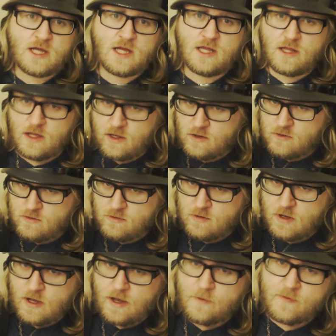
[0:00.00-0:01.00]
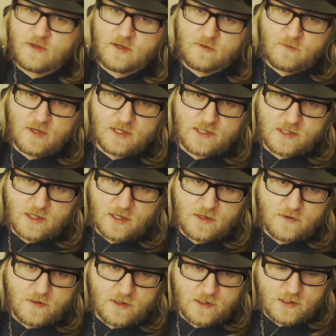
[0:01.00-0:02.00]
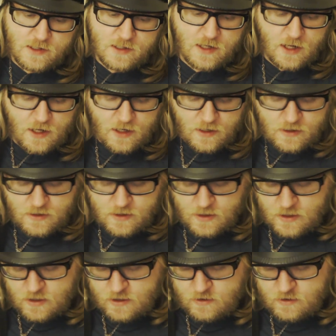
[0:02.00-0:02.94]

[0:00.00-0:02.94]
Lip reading: Hello, I'm the Amazing Atheist, and